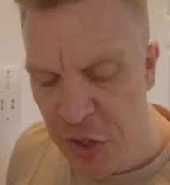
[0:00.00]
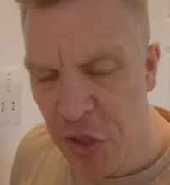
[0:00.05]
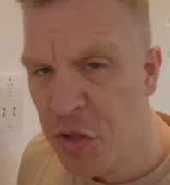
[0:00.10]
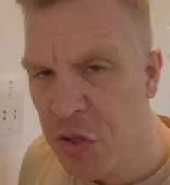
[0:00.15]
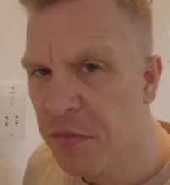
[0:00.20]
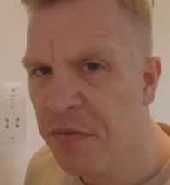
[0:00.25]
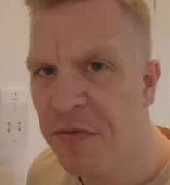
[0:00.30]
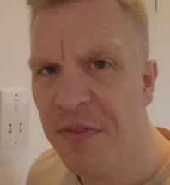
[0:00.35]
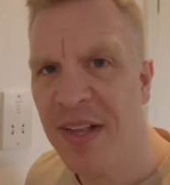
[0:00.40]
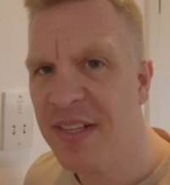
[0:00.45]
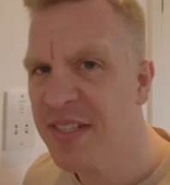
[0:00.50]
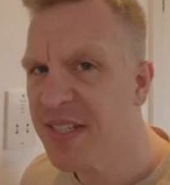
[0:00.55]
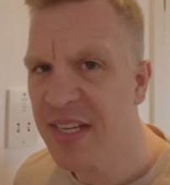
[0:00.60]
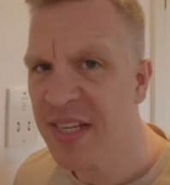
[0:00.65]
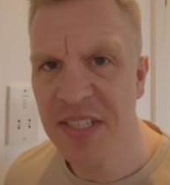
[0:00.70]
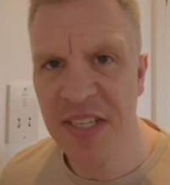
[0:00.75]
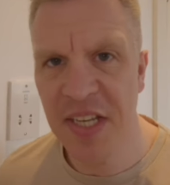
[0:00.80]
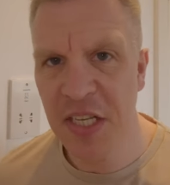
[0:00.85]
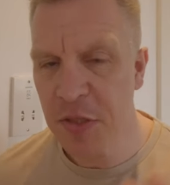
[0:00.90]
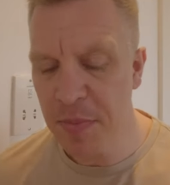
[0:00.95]
do some
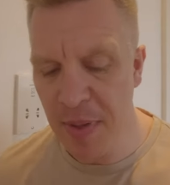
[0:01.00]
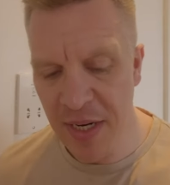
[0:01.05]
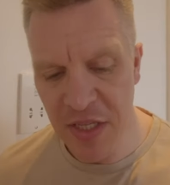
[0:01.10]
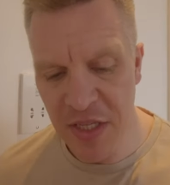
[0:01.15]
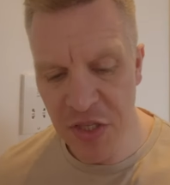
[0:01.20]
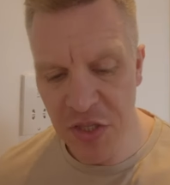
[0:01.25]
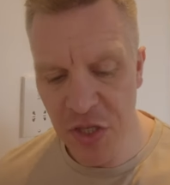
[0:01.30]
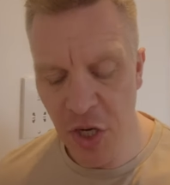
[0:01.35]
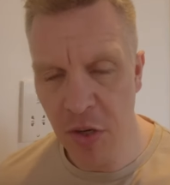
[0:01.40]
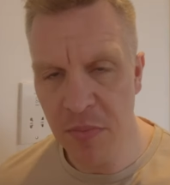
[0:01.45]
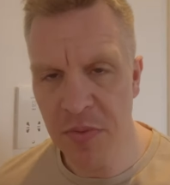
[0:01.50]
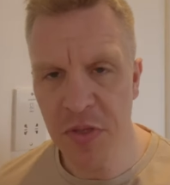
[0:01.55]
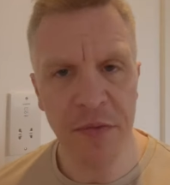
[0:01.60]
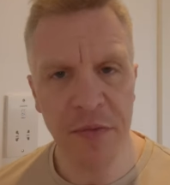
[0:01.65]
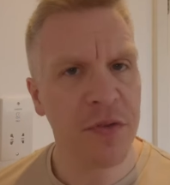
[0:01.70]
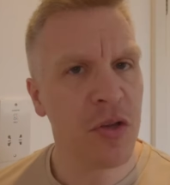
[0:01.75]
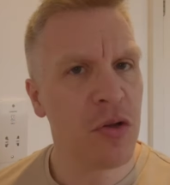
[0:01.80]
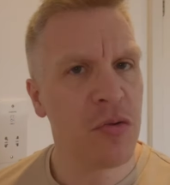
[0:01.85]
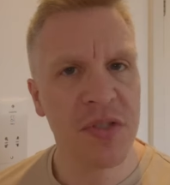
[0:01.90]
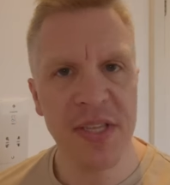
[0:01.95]
fantastic smelling soaps.
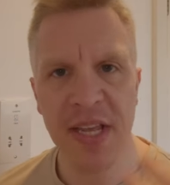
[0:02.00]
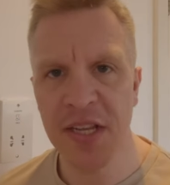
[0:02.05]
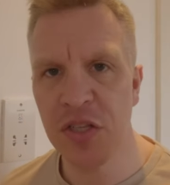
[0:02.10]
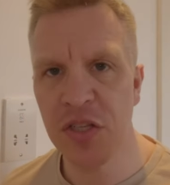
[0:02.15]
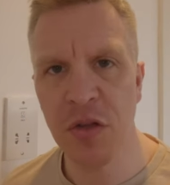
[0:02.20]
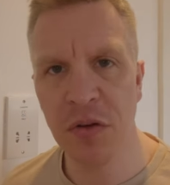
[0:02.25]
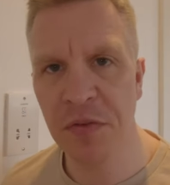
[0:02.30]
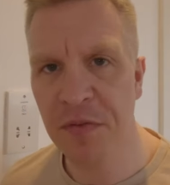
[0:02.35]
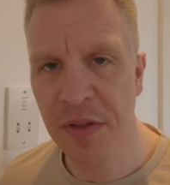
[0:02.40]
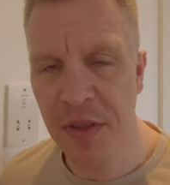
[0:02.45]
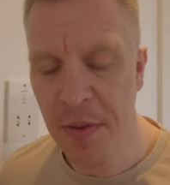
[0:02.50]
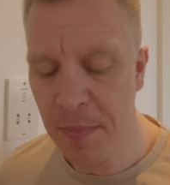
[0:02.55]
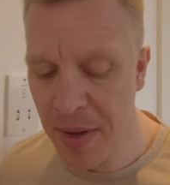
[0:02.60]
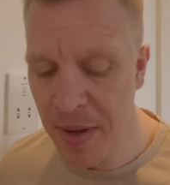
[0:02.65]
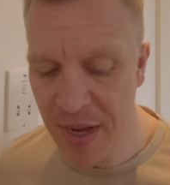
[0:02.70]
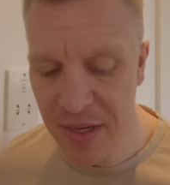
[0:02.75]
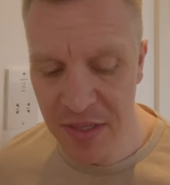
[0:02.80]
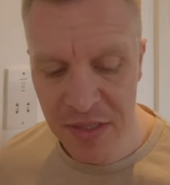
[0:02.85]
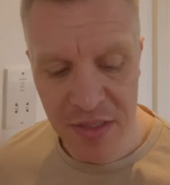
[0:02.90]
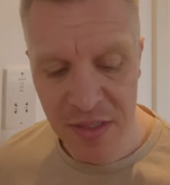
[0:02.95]
I've used their stuff in the
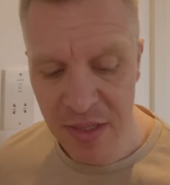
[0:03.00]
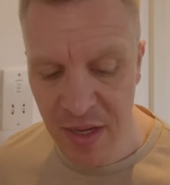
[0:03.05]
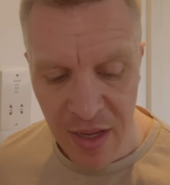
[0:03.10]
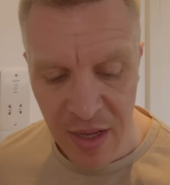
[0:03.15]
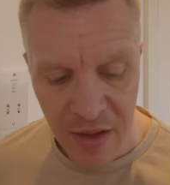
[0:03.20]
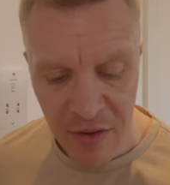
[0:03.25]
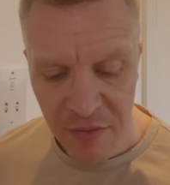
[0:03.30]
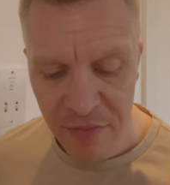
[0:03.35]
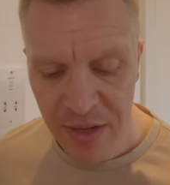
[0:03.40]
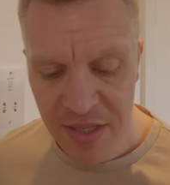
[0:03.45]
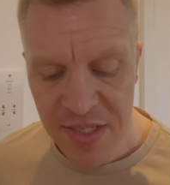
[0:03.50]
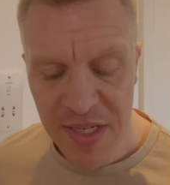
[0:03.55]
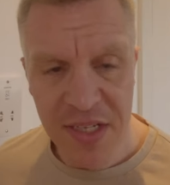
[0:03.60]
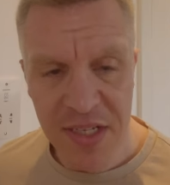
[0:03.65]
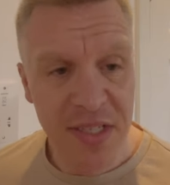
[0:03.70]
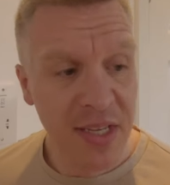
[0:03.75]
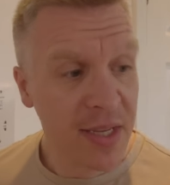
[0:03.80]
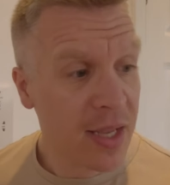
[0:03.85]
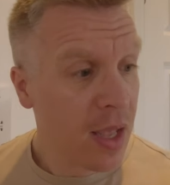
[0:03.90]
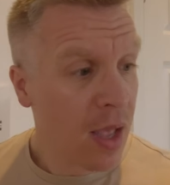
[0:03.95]
past.
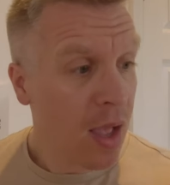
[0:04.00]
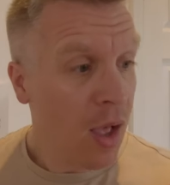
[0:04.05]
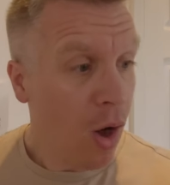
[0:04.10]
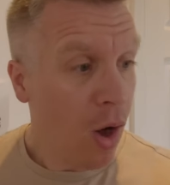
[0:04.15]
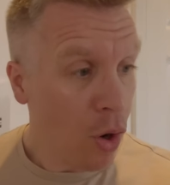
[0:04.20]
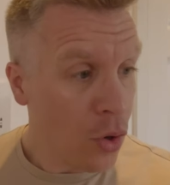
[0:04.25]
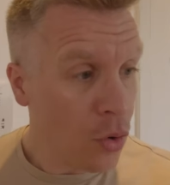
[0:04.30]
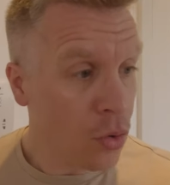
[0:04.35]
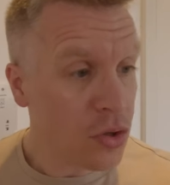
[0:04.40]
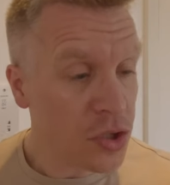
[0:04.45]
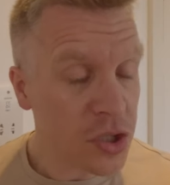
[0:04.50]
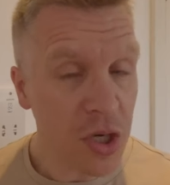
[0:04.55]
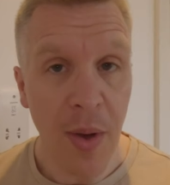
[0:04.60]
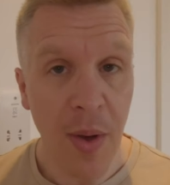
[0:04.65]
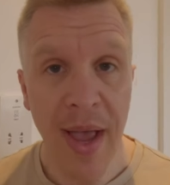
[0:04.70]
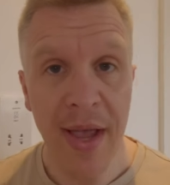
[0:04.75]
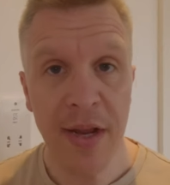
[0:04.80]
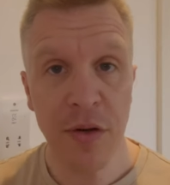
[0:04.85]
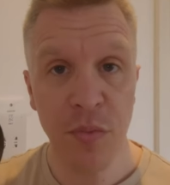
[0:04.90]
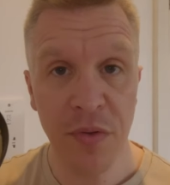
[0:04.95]
Fantastic. I also
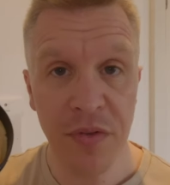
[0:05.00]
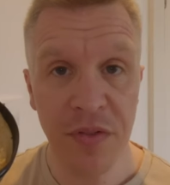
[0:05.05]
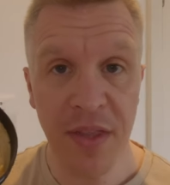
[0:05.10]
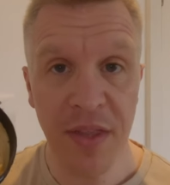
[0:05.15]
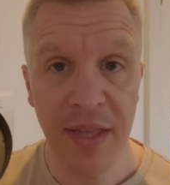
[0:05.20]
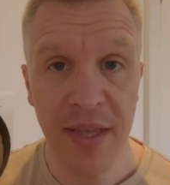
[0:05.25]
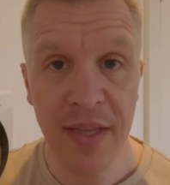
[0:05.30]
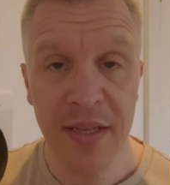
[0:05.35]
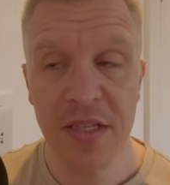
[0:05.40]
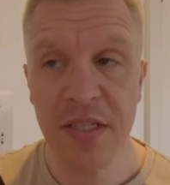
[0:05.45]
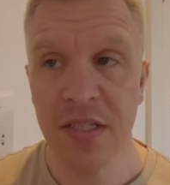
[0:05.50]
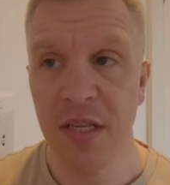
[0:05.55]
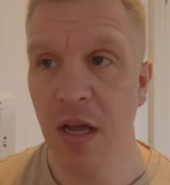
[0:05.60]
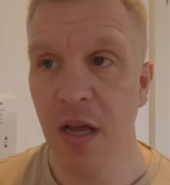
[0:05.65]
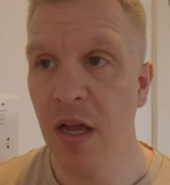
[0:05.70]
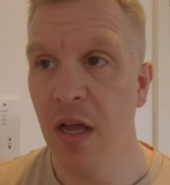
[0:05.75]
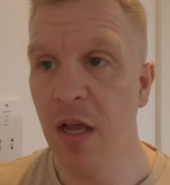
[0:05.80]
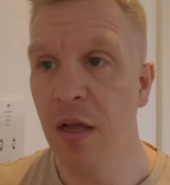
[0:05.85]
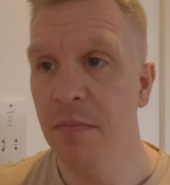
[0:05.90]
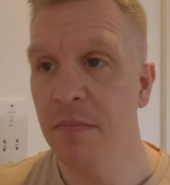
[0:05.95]
had with this,
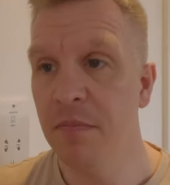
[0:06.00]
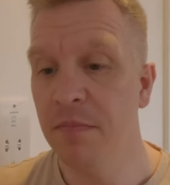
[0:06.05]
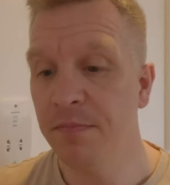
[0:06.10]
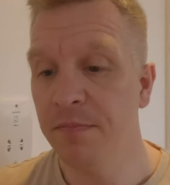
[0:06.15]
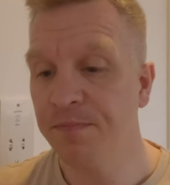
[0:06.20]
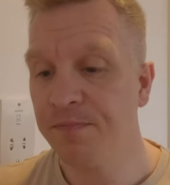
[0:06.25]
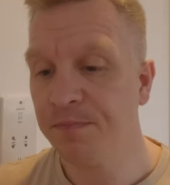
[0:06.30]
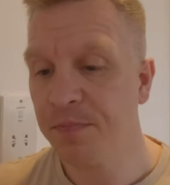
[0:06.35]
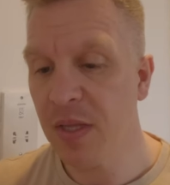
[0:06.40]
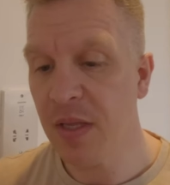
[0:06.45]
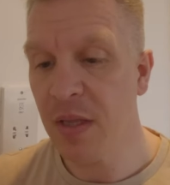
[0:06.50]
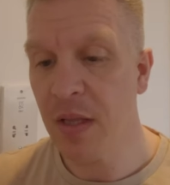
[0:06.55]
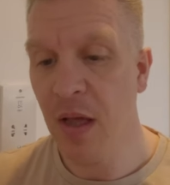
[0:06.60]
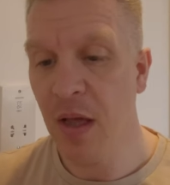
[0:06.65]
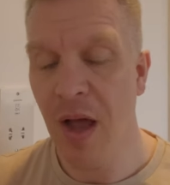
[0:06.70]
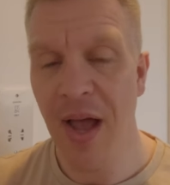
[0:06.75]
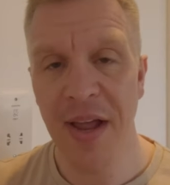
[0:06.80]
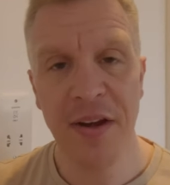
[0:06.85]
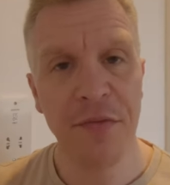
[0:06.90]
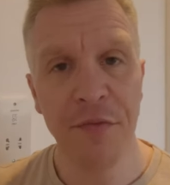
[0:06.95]
um,
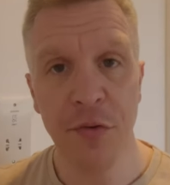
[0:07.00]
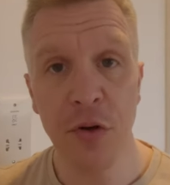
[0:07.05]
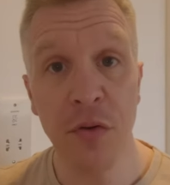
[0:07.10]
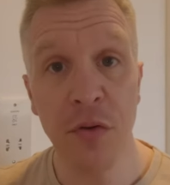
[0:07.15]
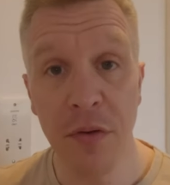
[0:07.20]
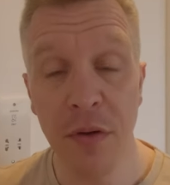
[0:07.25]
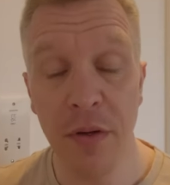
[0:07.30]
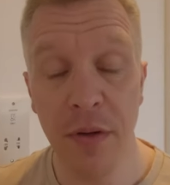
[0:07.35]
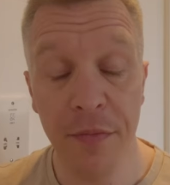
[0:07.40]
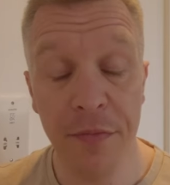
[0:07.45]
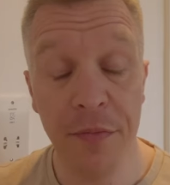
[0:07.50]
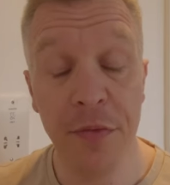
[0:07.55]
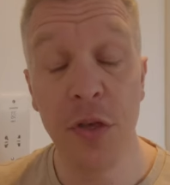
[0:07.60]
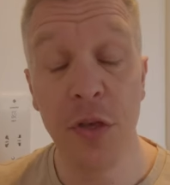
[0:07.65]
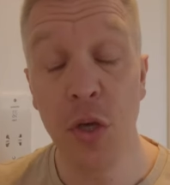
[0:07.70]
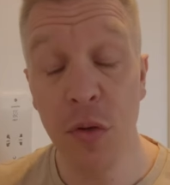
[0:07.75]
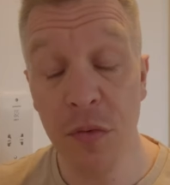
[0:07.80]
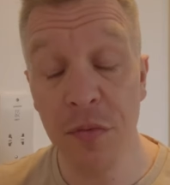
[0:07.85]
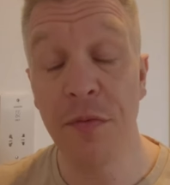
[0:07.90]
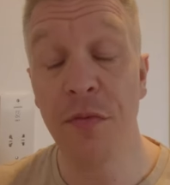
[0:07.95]
I had a few, a
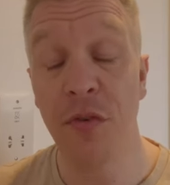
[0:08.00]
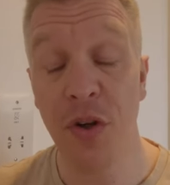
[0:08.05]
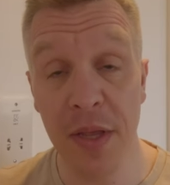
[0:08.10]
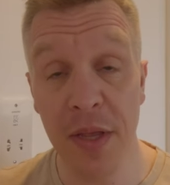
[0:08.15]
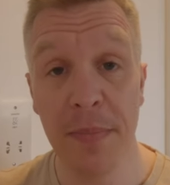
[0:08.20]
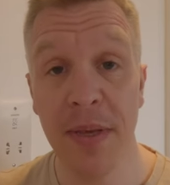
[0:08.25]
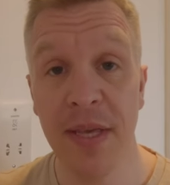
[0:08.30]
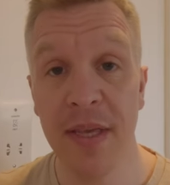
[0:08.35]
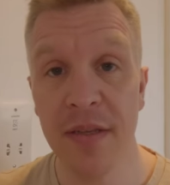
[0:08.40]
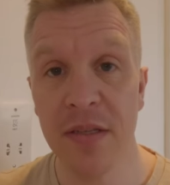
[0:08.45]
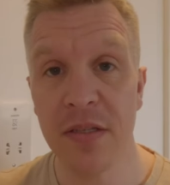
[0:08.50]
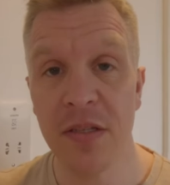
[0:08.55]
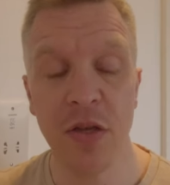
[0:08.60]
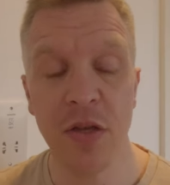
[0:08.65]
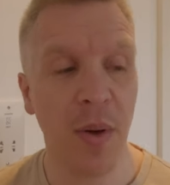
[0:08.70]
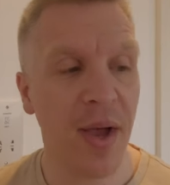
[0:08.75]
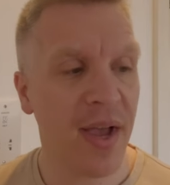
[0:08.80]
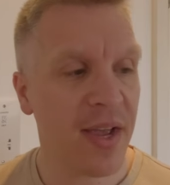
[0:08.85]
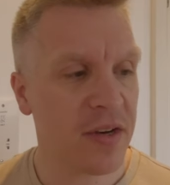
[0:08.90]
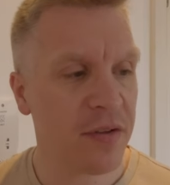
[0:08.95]
few freebies,
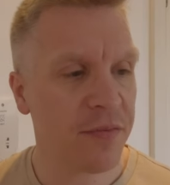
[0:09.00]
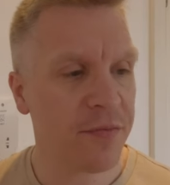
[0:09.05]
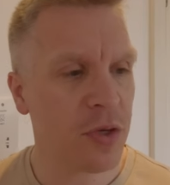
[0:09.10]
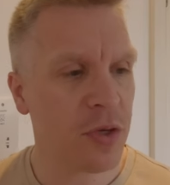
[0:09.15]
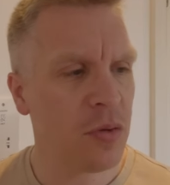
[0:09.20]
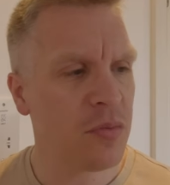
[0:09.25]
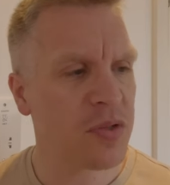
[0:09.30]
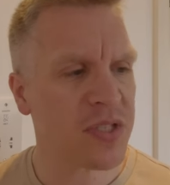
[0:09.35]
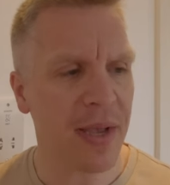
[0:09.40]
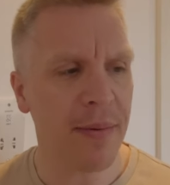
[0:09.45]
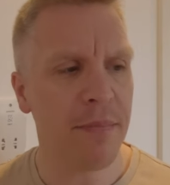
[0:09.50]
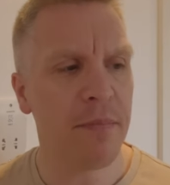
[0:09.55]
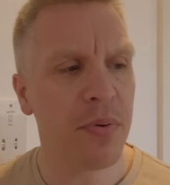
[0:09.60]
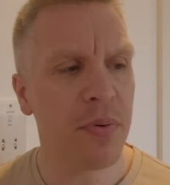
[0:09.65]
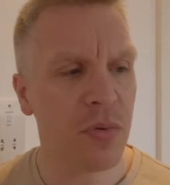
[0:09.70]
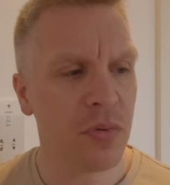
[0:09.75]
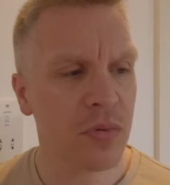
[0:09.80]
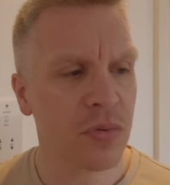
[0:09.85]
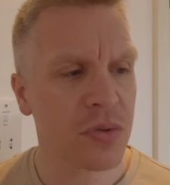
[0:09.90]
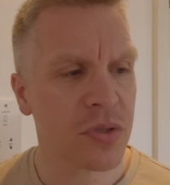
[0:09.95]
so I had a few
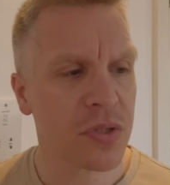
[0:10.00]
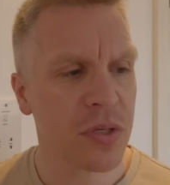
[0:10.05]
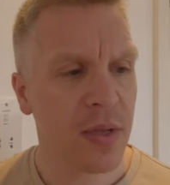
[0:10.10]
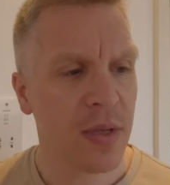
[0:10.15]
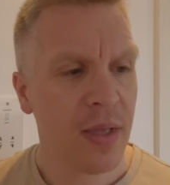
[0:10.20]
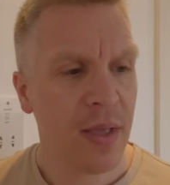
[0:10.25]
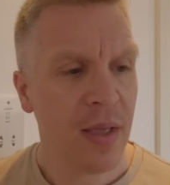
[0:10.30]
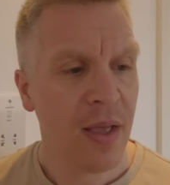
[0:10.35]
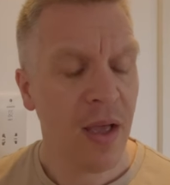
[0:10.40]
samples.